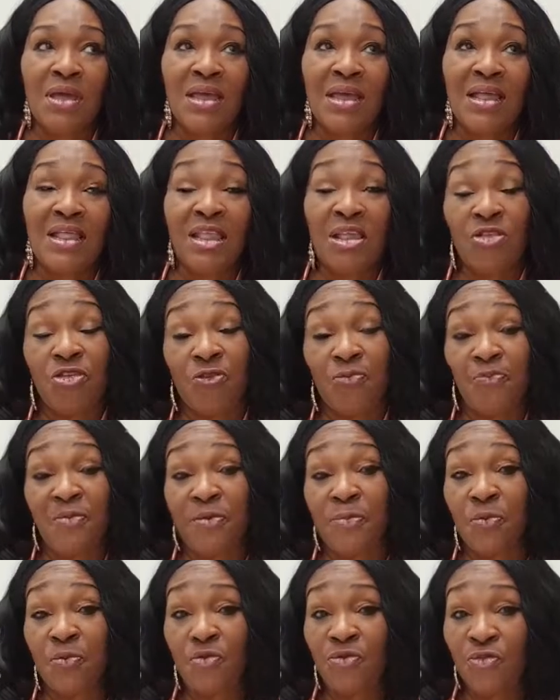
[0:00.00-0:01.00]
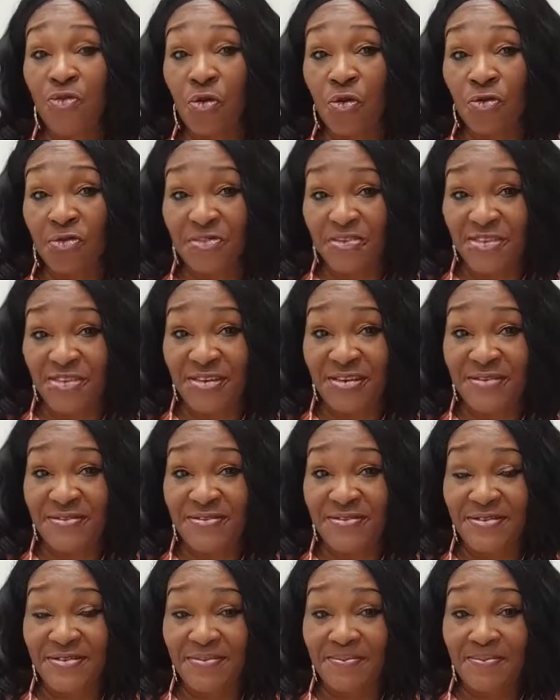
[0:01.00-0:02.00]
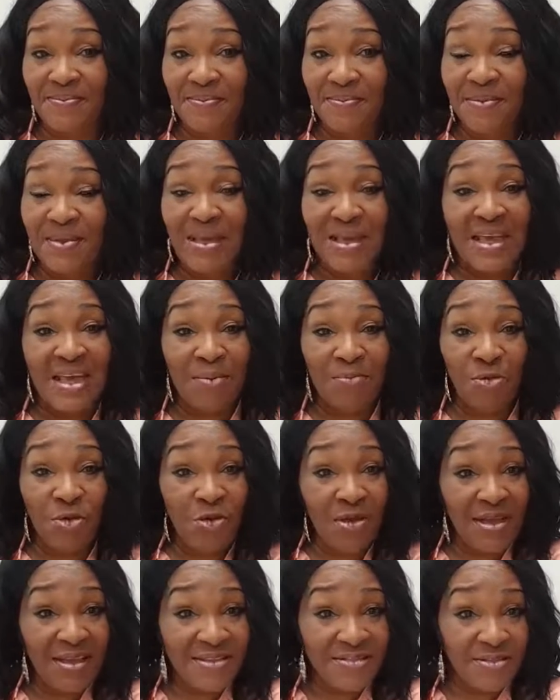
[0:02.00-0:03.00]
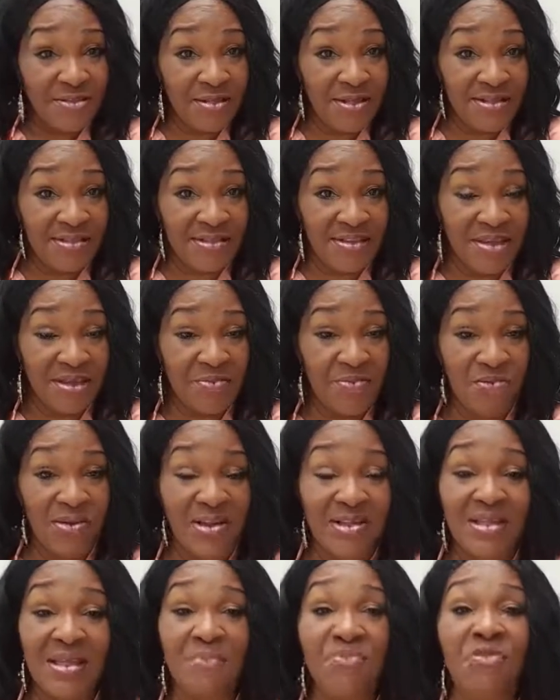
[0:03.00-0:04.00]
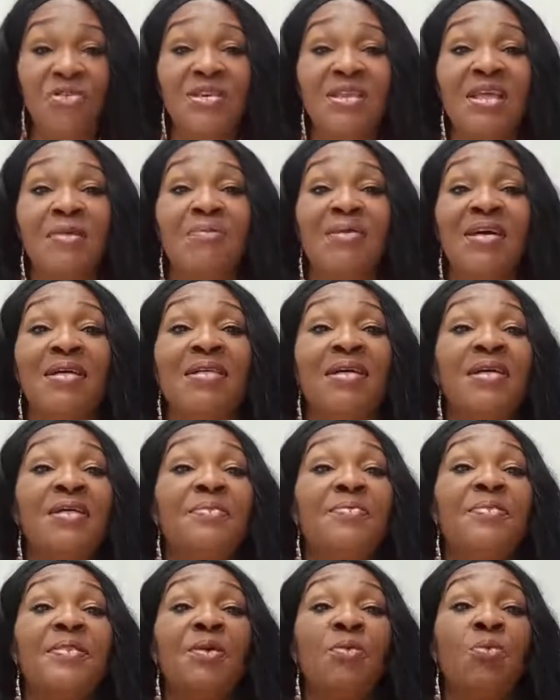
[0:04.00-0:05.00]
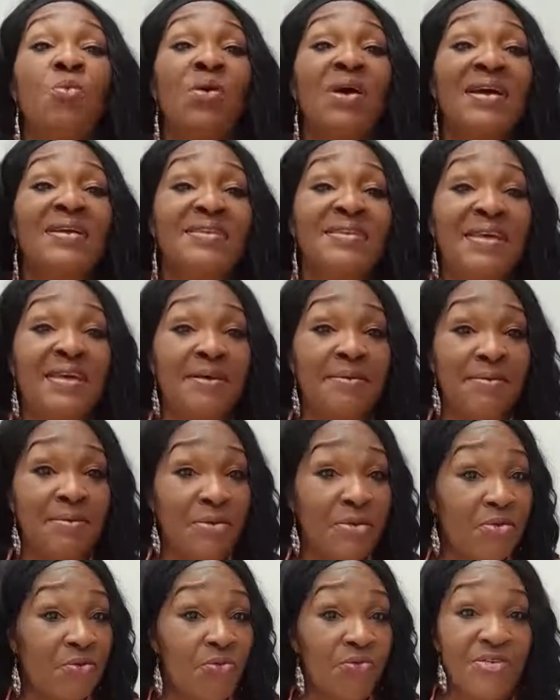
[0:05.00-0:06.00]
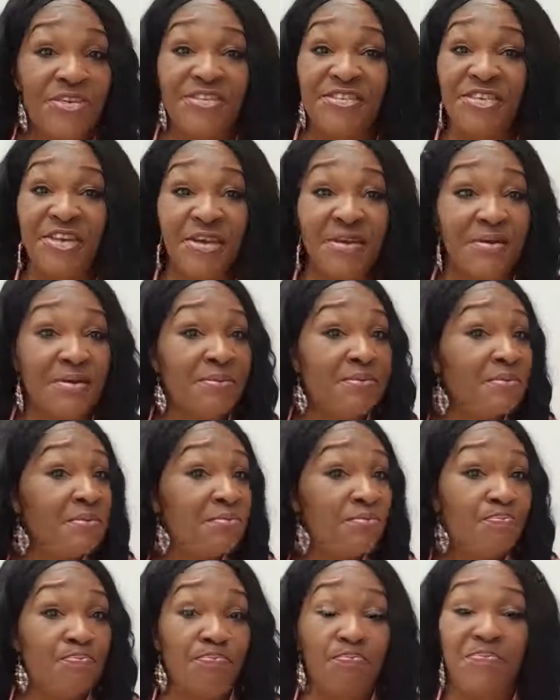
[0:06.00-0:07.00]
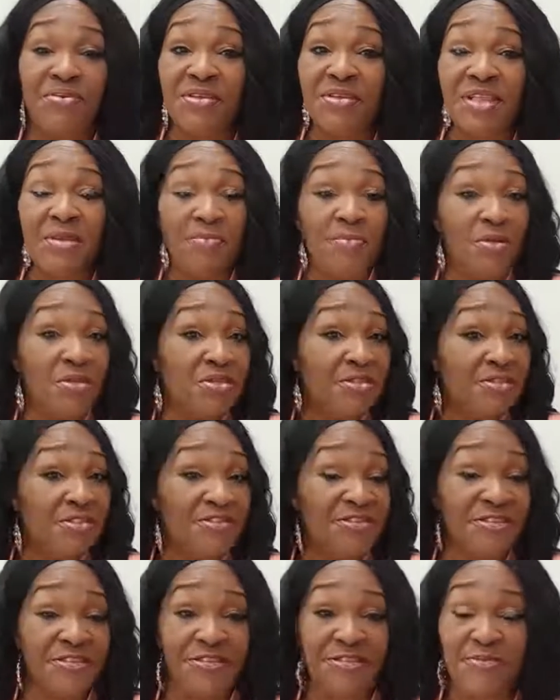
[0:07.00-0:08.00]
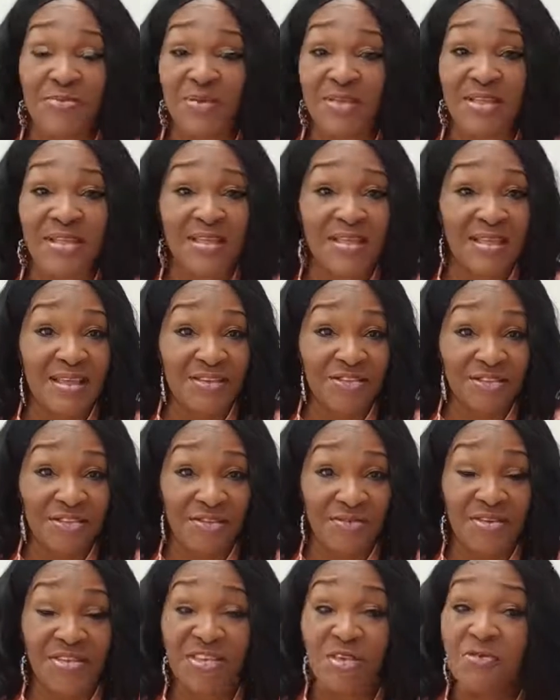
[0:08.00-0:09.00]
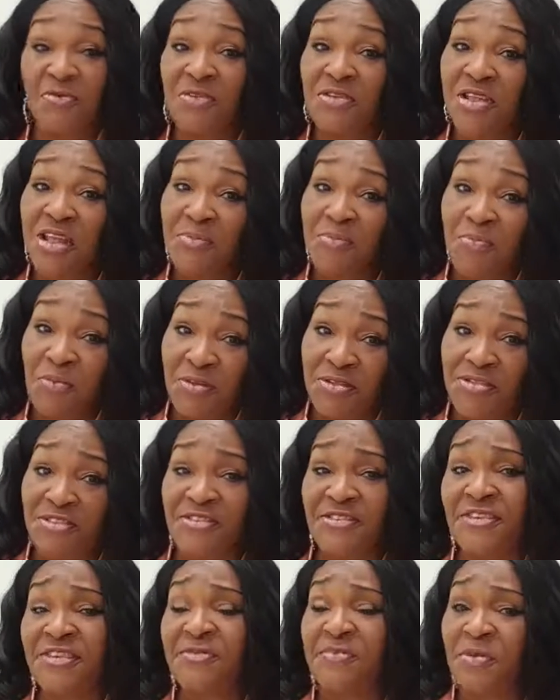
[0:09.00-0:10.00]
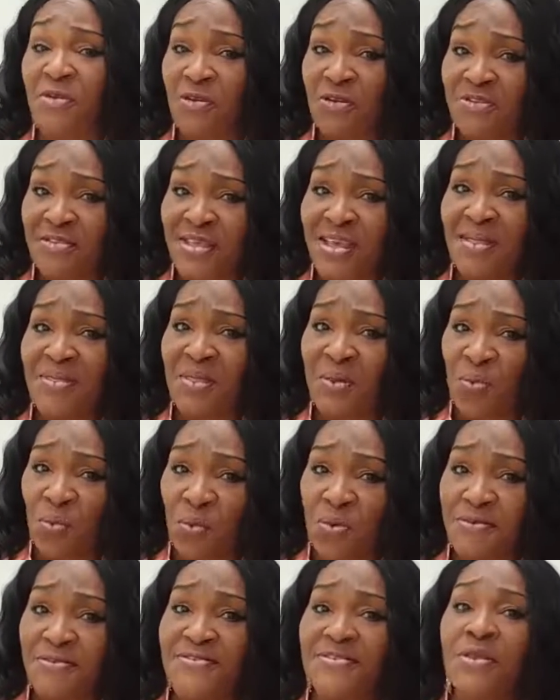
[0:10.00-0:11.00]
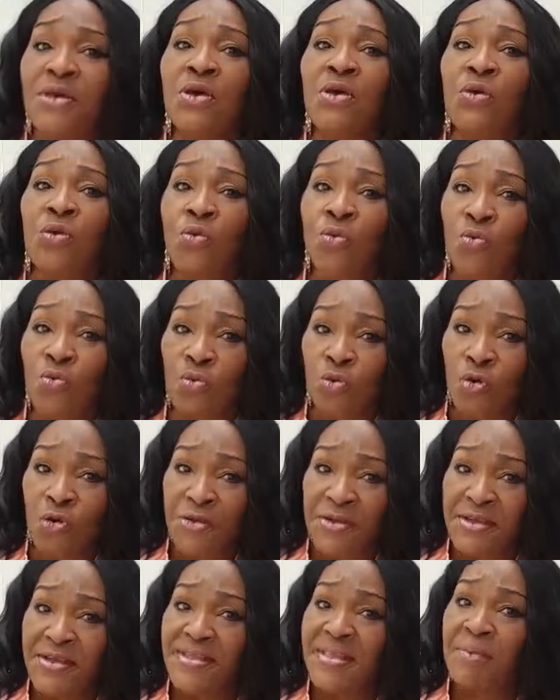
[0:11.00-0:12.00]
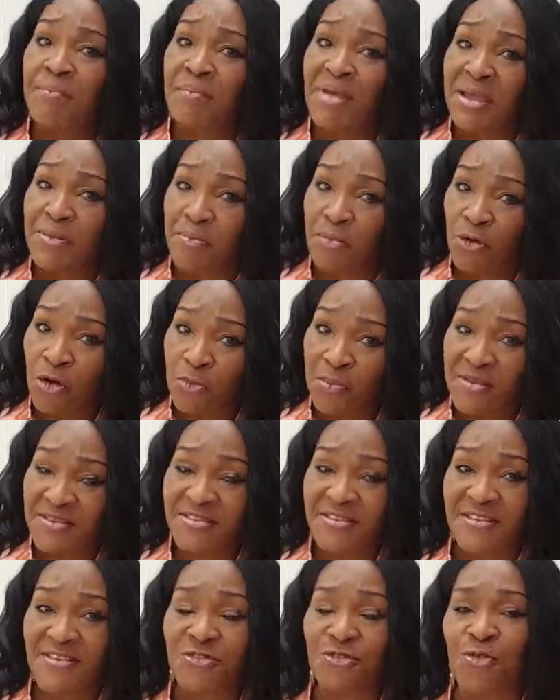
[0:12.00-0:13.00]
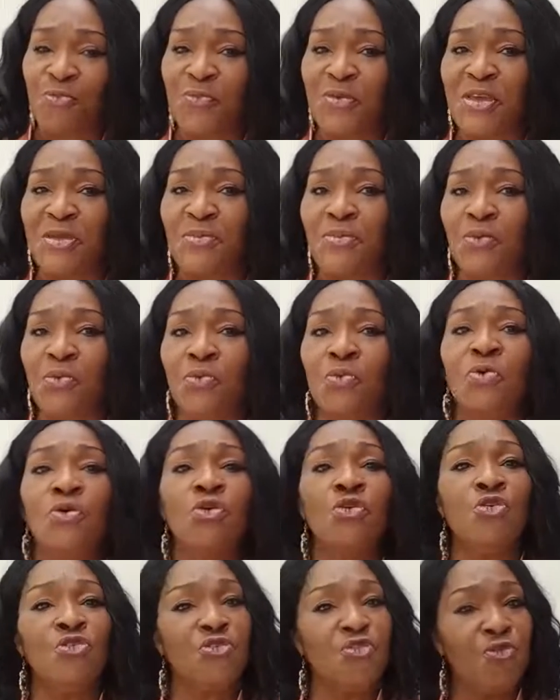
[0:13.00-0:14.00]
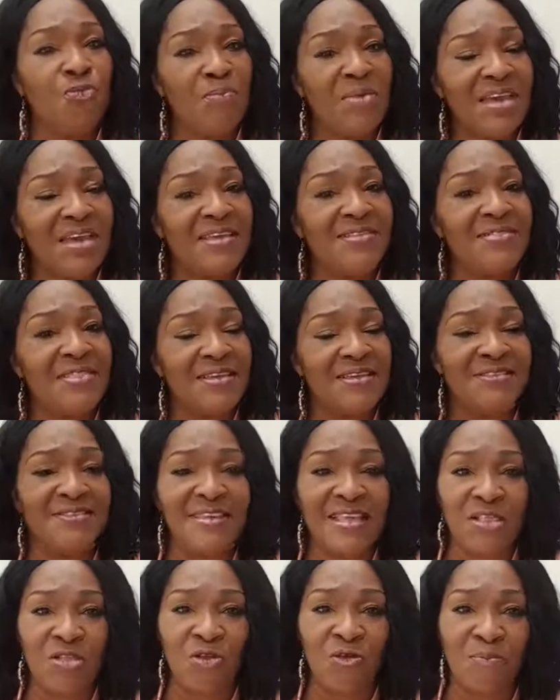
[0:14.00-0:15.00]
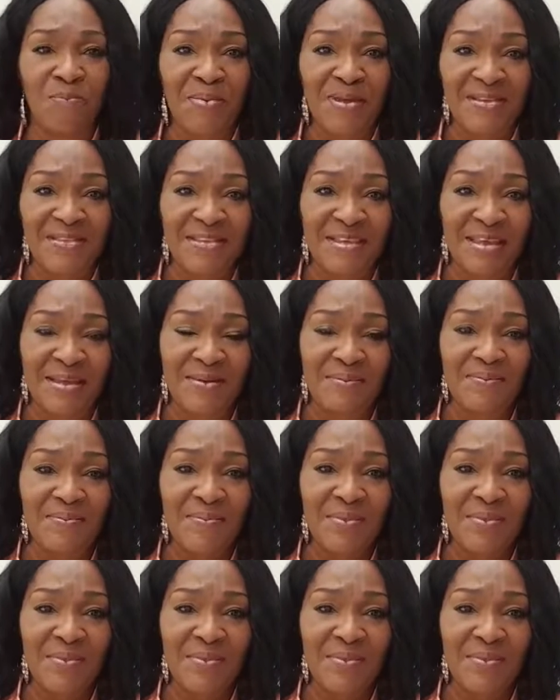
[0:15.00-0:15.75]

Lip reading: a lot of people's conscience, I'm not isolating him right now, I'm talking about the wider, richer, be they politicians, be they Nigerians, especially politicians, because they're the ones who go in and make promises to people to make things a lot better.